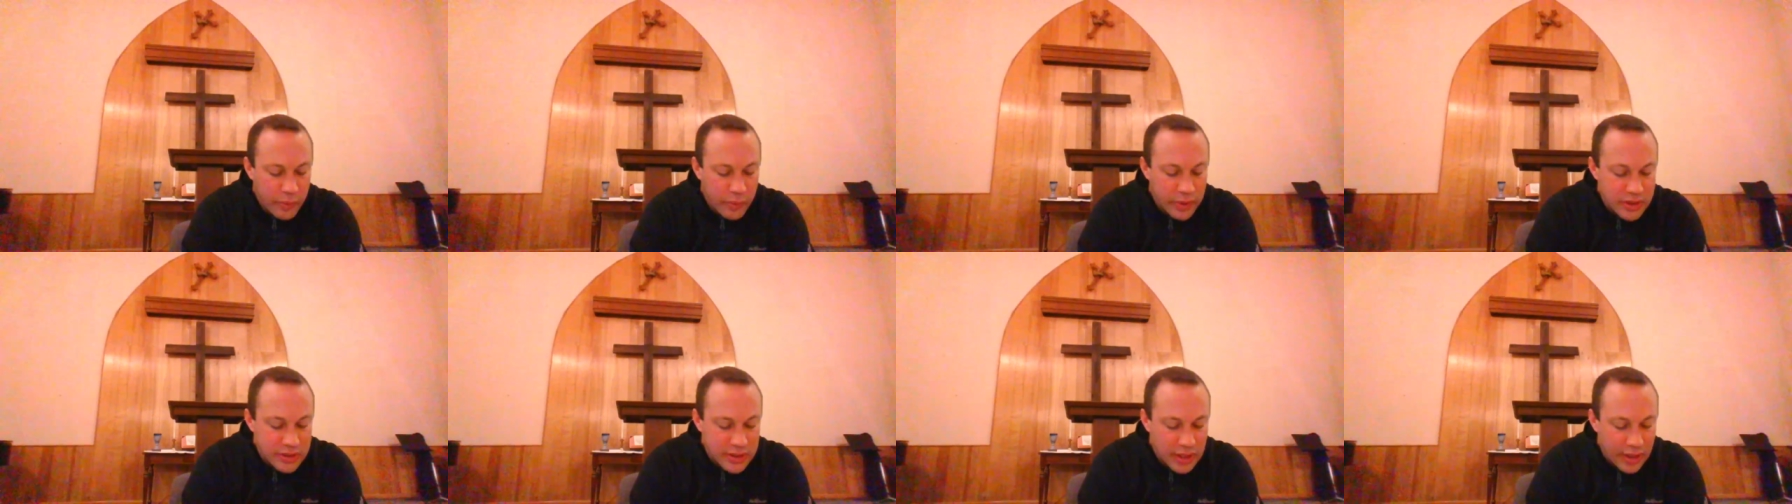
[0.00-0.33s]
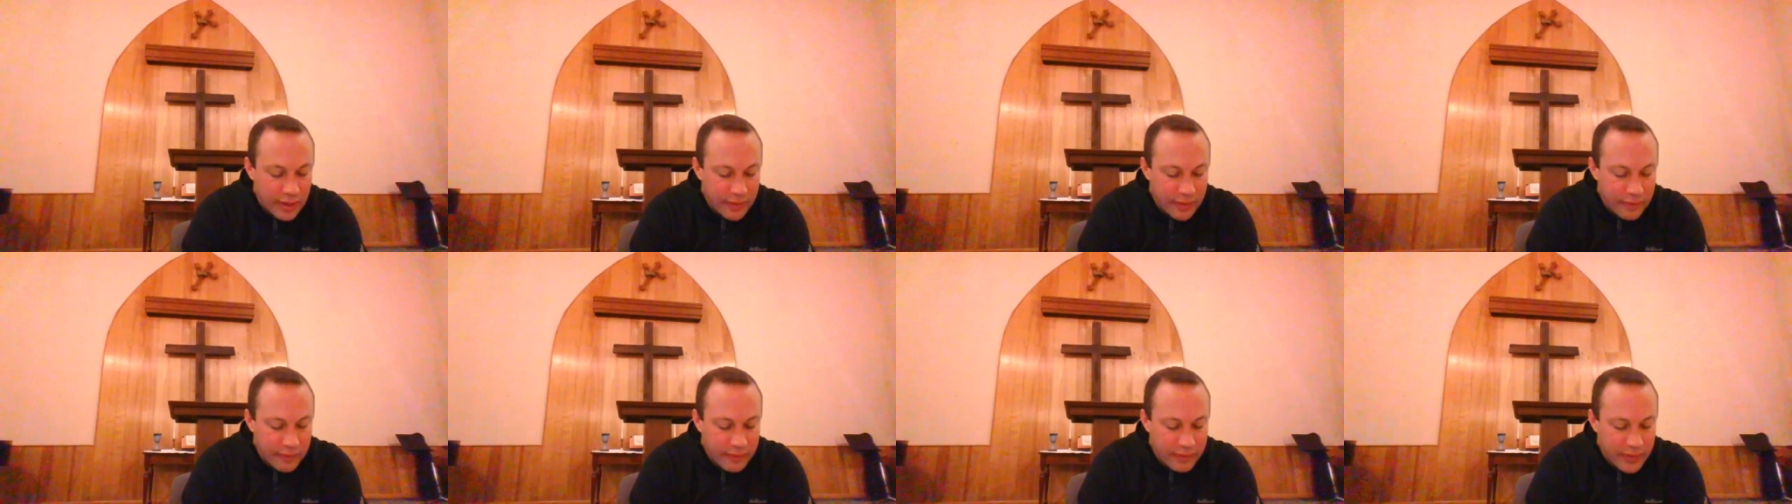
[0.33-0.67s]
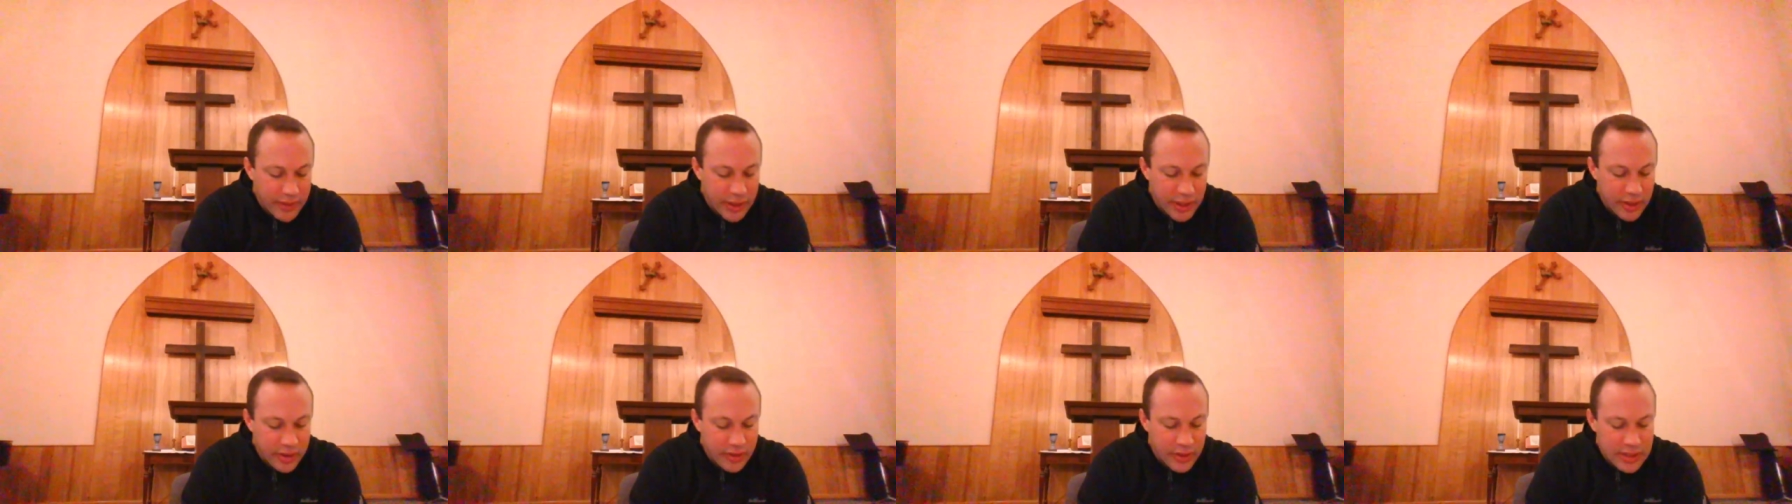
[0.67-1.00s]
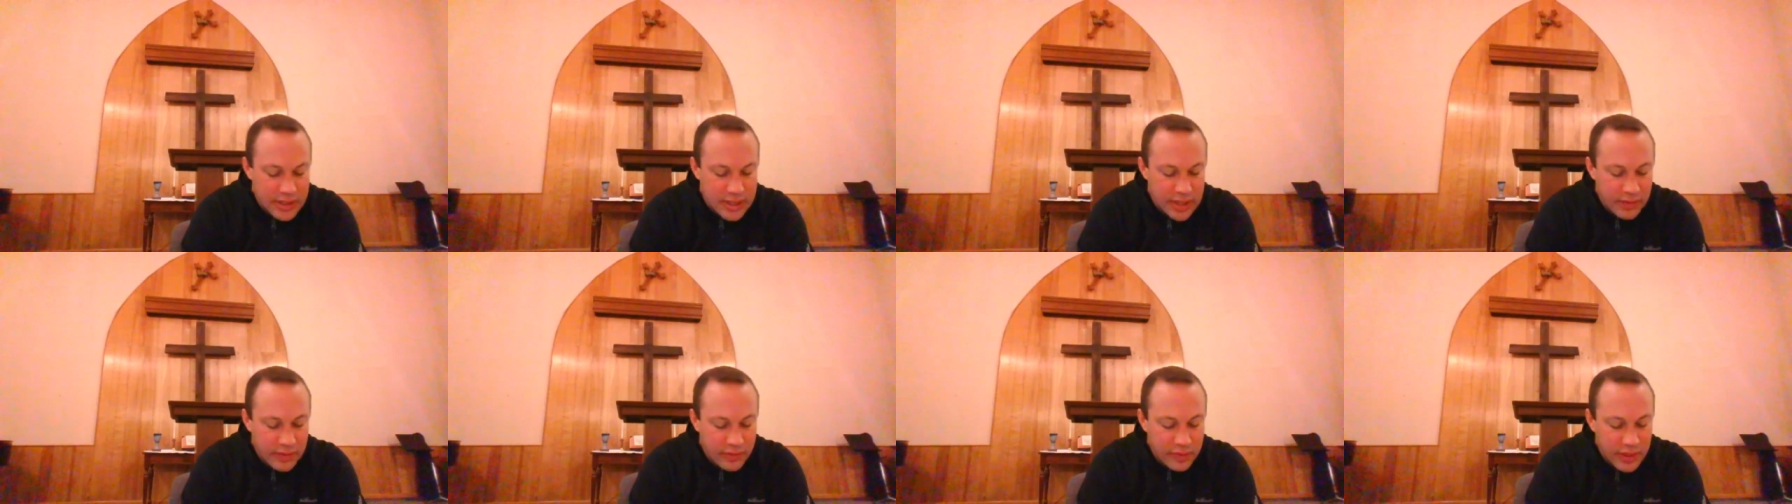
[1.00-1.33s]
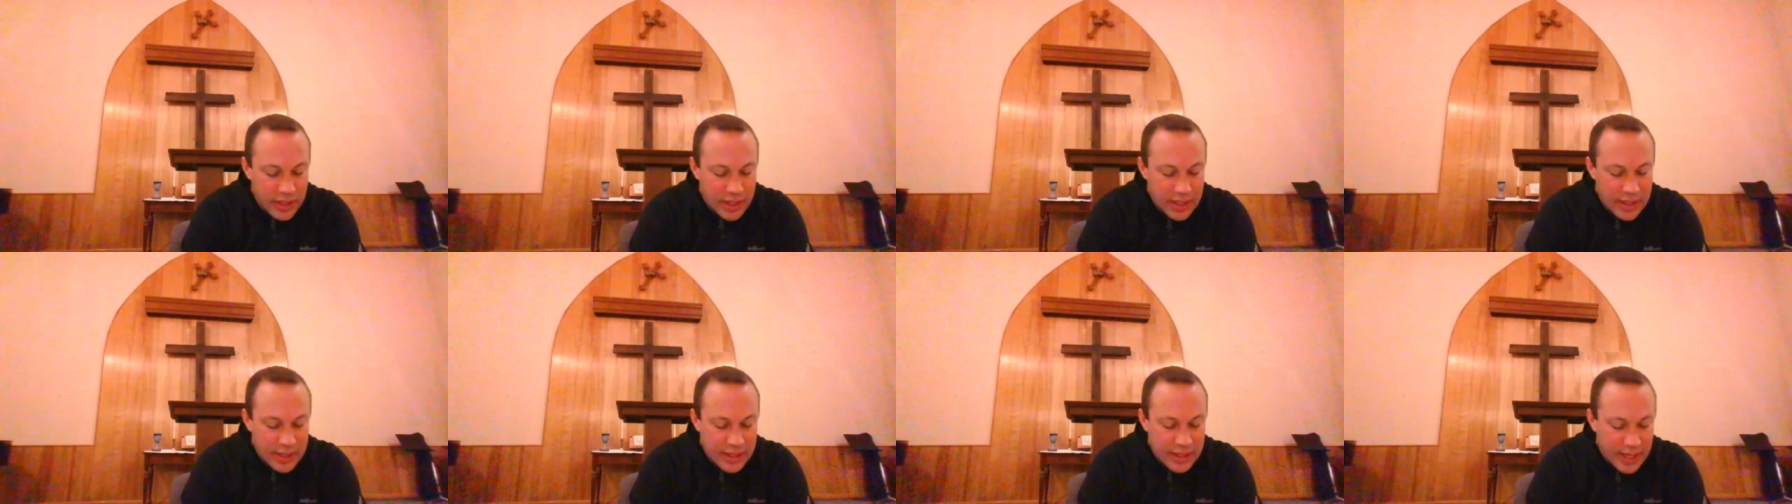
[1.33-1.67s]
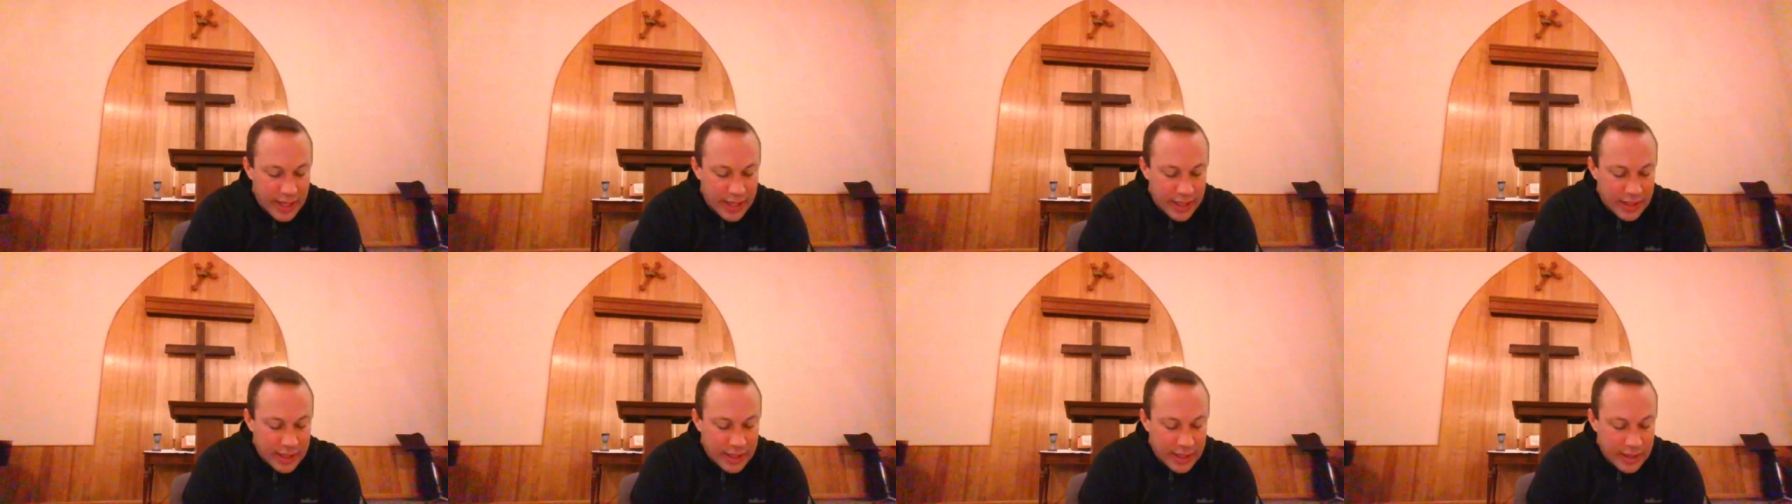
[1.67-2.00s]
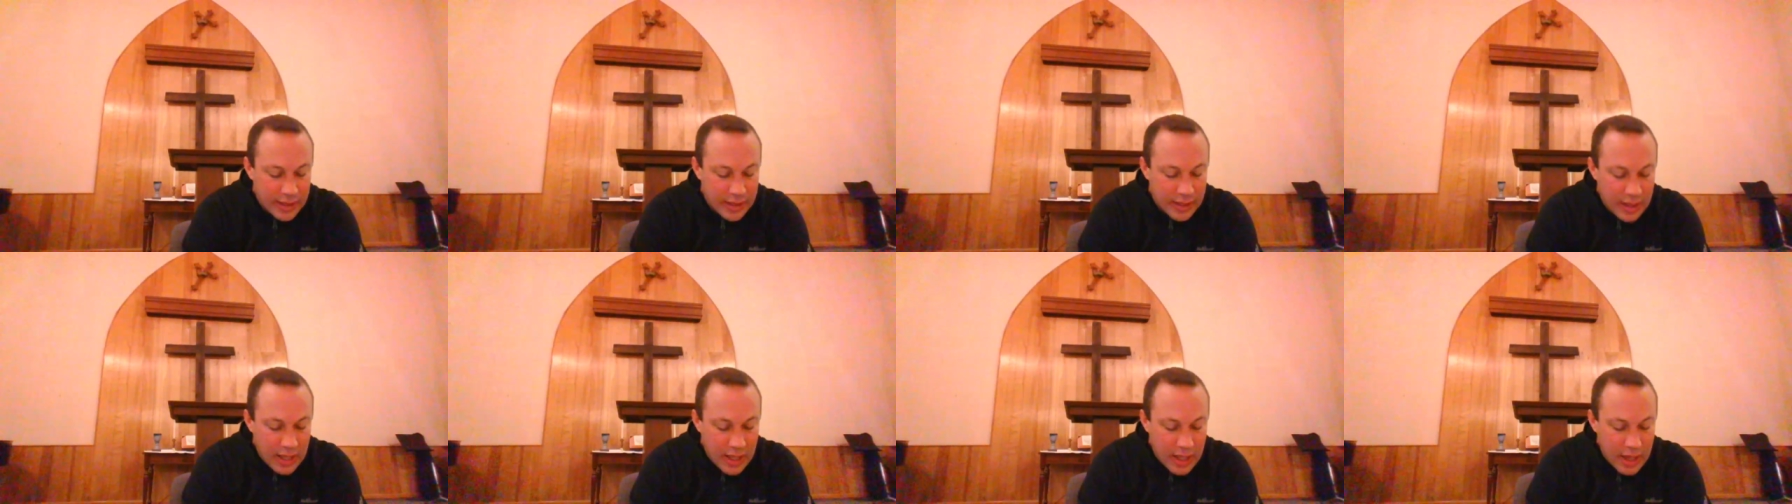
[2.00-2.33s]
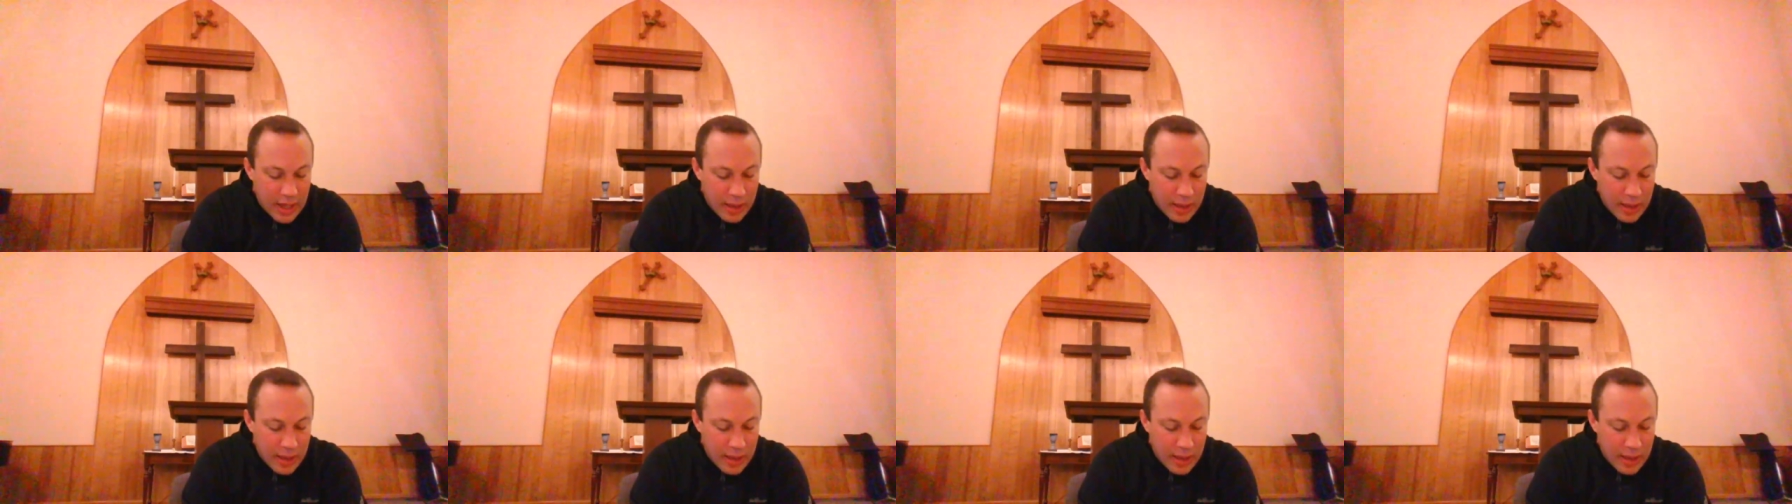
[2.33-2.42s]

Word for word: was figuratively naked,